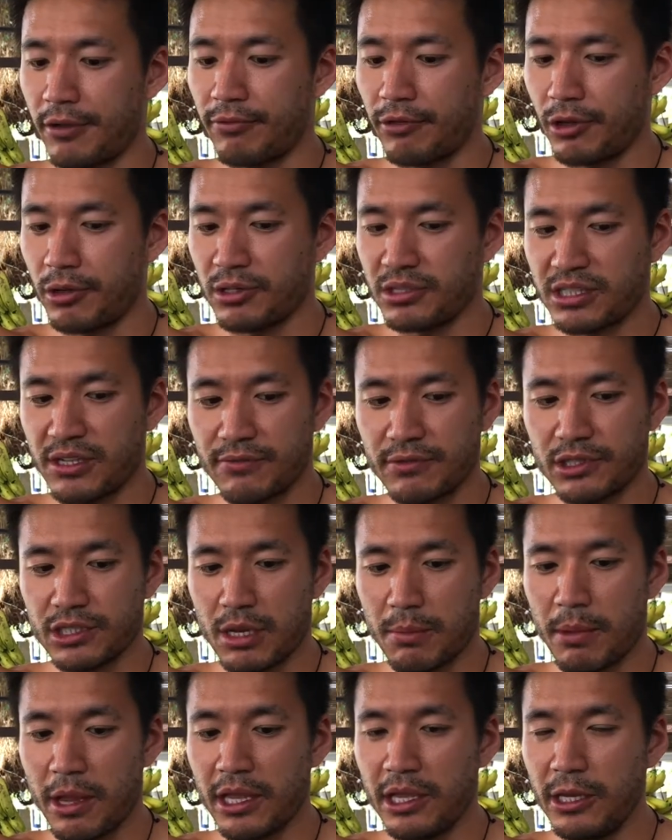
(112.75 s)
I've noticed every
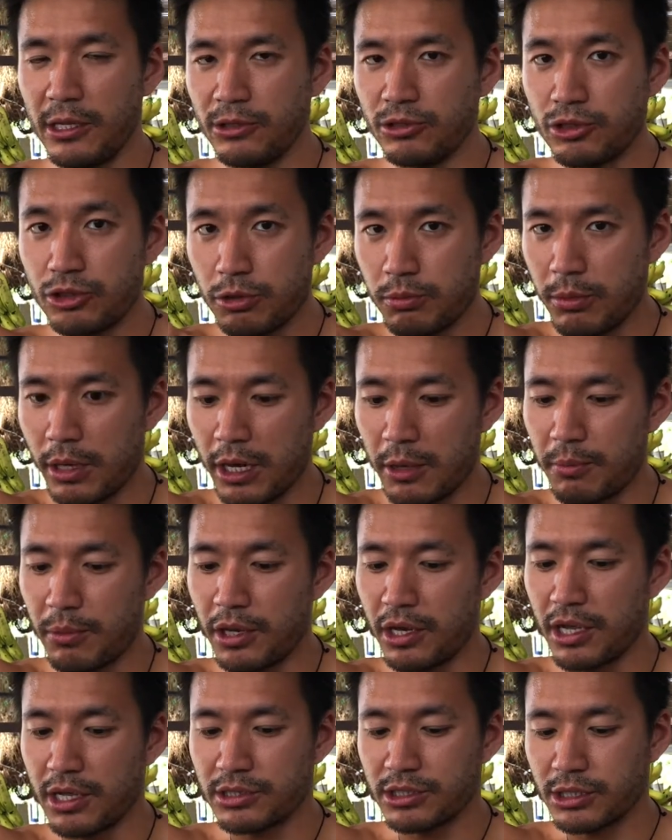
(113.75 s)
time I eat too many
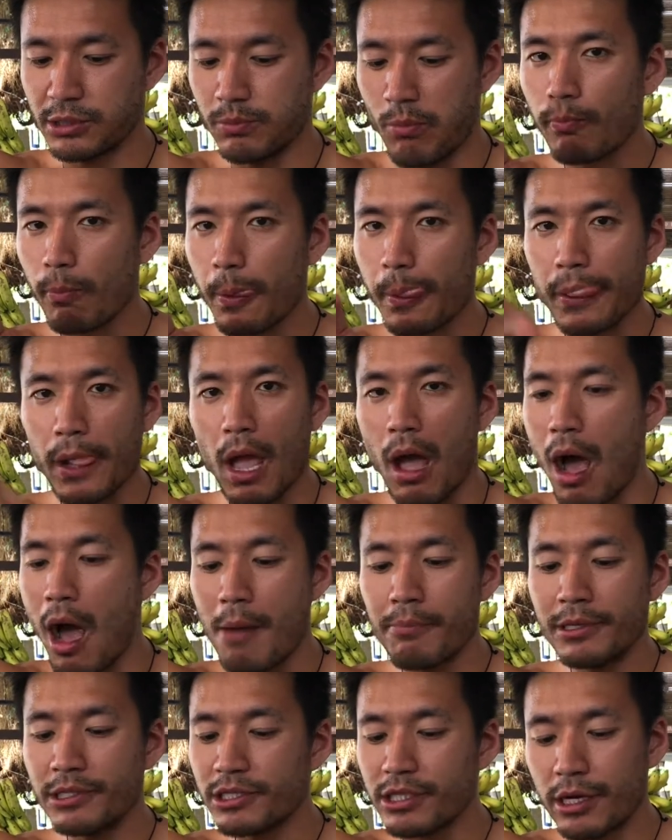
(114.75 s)
peanuts.
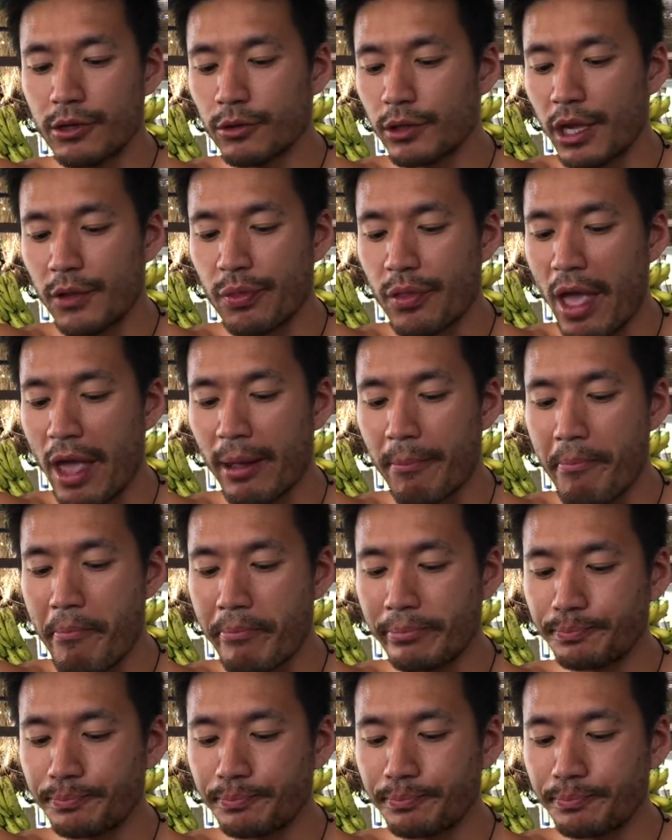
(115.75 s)
Almonds, I don't get that.